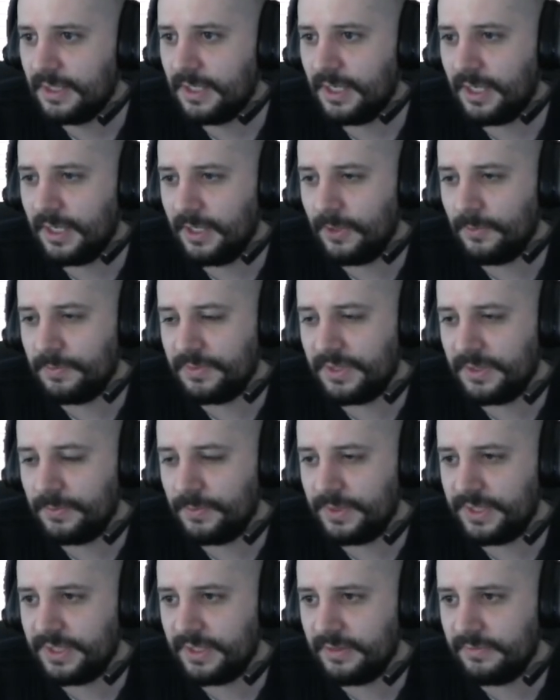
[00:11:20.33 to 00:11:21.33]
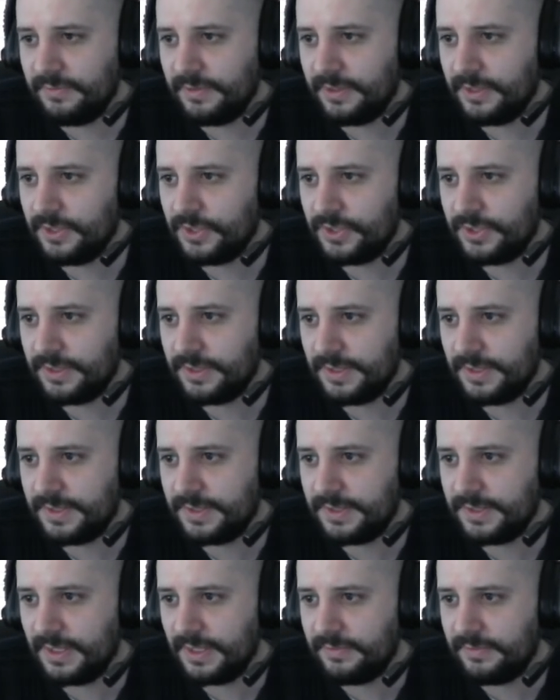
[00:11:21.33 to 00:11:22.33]
I hope that we can finish this
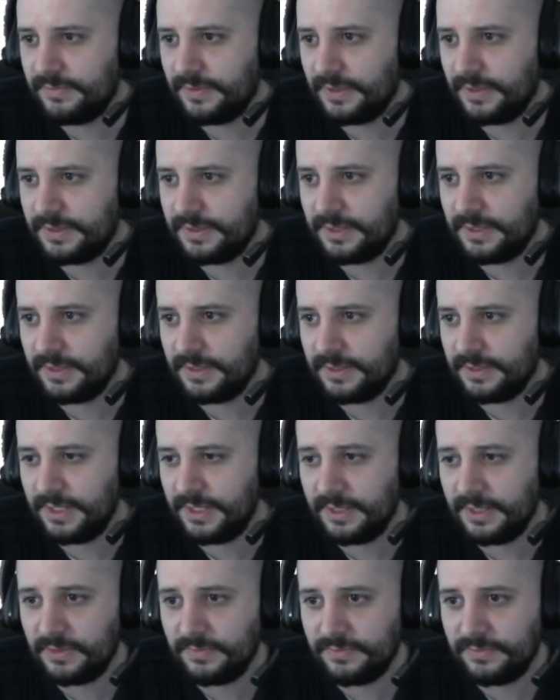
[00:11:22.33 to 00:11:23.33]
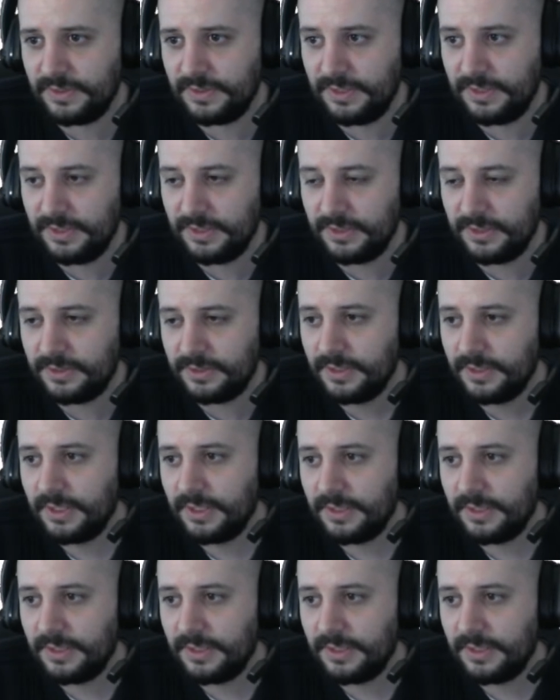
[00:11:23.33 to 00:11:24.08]
stuff until the end of the year.